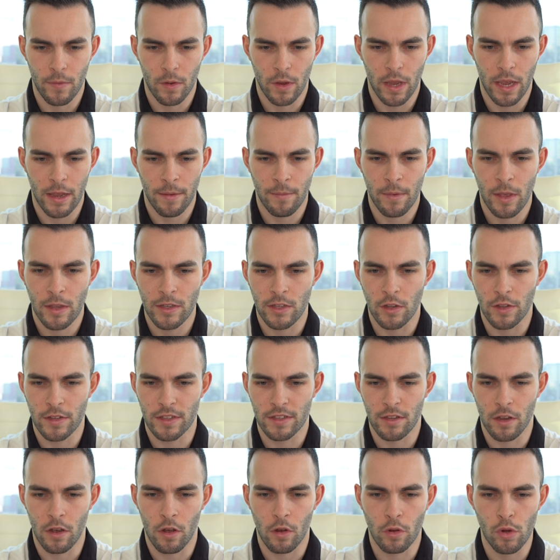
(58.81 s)
Okay, so this
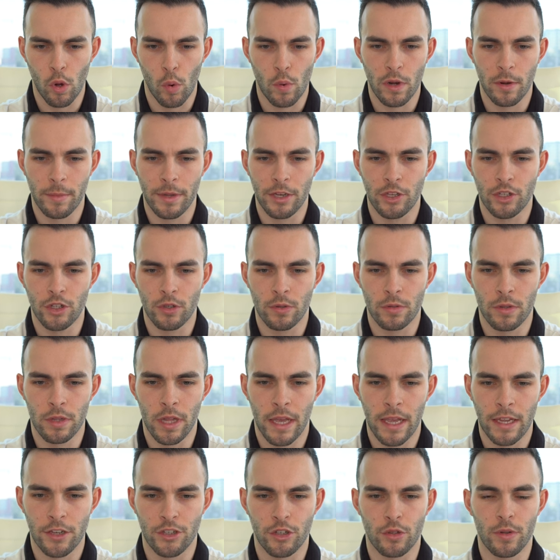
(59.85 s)
is all going to be June Lake.